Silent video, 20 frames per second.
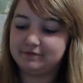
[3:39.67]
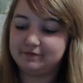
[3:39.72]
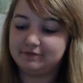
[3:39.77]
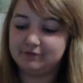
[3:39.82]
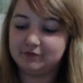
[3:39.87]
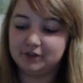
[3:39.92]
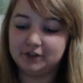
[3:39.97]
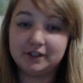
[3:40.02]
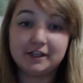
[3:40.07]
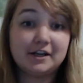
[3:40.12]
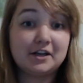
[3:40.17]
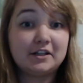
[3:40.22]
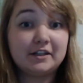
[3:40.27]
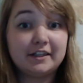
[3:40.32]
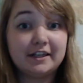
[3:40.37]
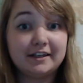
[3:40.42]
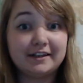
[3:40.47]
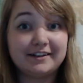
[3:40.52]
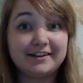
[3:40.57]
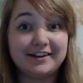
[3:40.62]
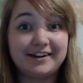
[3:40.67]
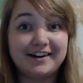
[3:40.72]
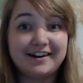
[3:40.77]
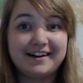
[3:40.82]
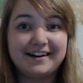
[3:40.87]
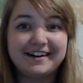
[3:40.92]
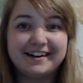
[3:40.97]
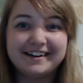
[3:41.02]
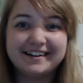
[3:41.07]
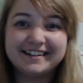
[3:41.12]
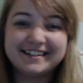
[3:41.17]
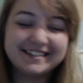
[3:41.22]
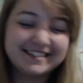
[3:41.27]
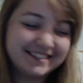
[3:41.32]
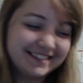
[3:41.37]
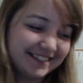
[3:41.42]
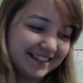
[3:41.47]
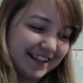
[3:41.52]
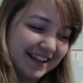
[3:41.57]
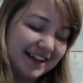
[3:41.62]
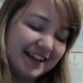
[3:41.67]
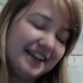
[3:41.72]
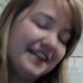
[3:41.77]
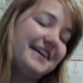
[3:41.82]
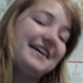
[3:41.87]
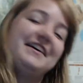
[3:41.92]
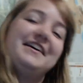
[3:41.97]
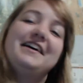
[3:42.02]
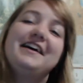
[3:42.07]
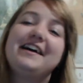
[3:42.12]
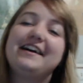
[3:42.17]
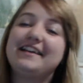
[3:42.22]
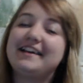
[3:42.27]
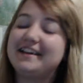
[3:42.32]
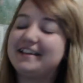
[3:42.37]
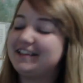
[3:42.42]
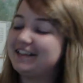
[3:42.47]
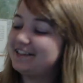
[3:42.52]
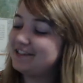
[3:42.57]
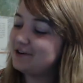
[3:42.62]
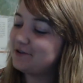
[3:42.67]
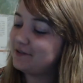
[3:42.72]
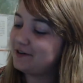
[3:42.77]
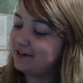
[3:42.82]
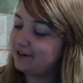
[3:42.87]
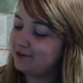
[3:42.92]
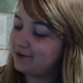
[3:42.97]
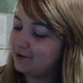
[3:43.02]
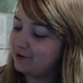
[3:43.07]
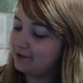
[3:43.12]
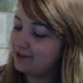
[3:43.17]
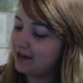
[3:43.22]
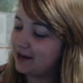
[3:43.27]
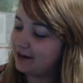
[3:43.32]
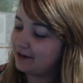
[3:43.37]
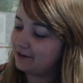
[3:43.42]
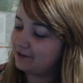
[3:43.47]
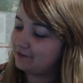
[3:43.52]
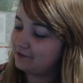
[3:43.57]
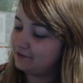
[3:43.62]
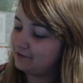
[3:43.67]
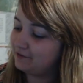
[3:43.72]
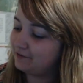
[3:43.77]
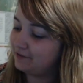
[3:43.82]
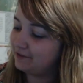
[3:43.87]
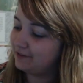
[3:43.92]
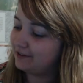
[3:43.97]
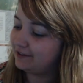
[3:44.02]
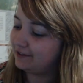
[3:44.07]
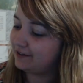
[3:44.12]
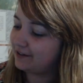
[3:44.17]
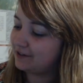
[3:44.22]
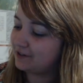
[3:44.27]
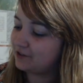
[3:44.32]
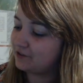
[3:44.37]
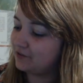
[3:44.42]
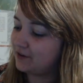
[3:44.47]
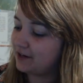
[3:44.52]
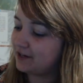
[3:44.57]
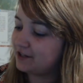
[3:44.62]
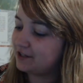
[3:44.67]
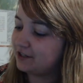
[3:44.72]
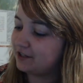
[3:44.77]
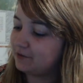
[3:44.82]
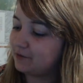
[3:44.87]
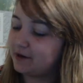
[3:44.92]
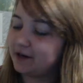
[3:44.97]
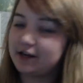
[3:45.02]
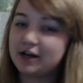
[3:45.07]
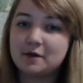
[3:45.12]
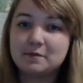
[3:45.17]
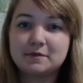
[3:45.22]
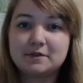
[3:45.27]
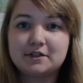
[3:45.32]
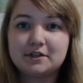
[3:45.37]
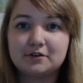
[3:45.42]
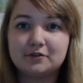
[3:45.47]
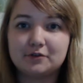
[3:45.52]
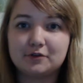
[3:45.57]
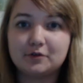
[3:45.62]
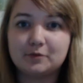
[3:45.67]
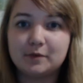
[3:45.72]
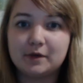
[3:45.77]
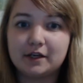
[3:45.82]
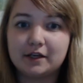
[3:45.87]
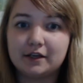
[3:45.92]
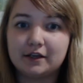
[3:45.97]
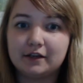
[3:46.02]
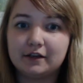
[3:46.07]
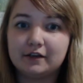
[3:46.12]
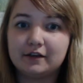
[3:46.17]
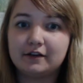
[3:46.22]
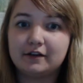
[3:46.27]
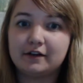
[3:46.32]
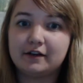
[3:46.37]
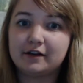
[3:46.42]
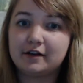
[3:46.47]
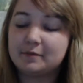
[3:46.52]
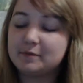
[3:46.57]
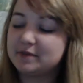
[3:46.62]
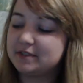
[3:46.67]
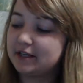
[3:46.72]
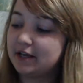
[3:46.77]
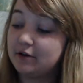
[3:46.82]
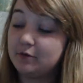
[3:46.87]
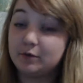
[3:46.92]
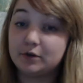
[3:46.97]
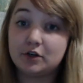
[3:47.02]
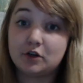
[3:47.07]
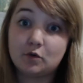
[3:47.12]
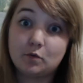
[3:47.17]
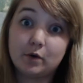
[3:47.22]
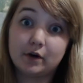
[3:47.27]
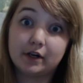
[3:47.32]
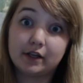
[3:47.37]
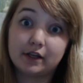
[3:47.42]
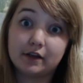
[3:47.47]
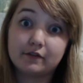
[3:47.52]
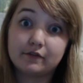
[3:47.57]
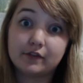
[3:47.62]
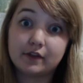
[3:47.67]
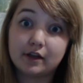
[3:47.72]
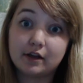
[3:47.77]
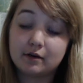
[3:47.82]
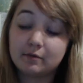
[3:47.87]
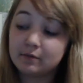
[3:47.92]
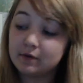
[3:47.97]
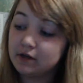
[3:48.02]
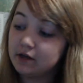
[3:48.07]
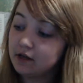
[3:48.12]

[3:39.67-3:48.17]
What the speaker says: really clean dogs that don't need a whole lot of intervention when it comes to grooming, beside what you want to give them.